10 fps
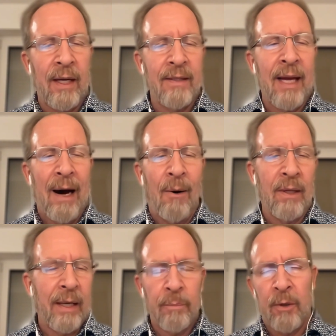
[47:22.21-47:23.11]
OWL,
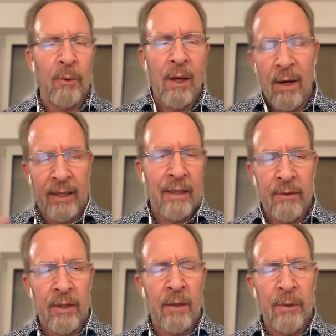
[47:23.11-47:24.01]
like Prolog and other
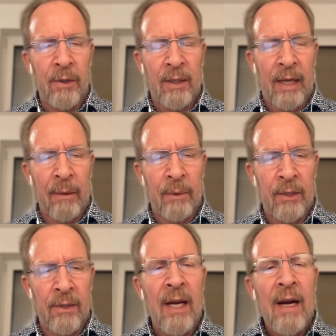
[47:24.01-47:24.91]
computing
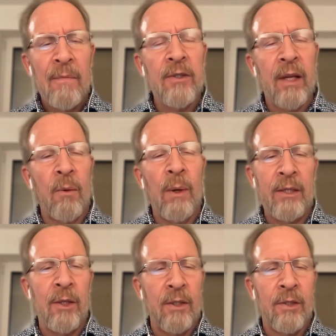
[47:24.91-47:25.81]
languages. There's other ways
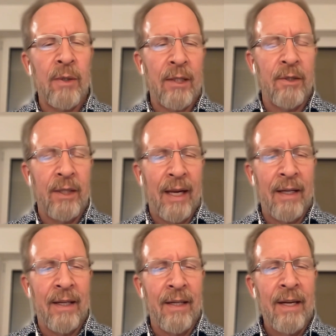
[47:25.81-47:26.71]
you can structure
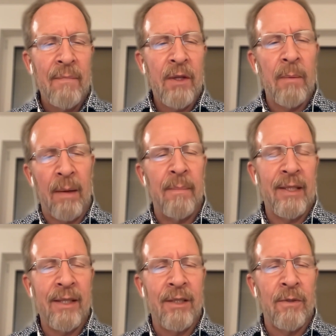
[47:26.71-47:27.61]
data that might make
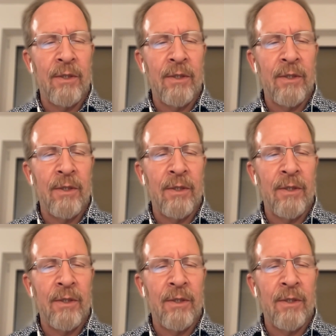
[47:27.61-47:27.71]
sense for some